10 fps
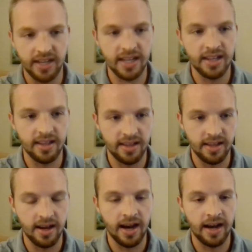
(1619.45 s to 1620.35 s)
in
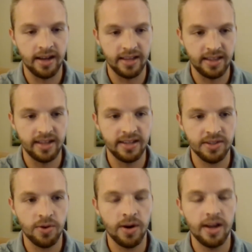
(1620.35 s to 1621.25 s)
the
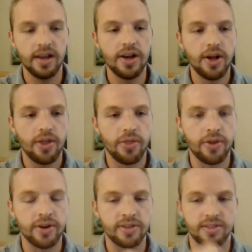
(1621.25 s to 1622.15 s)
Discord,
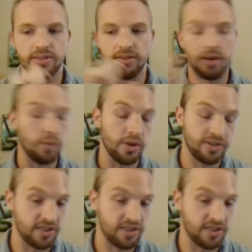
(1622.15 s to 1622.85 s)
there's a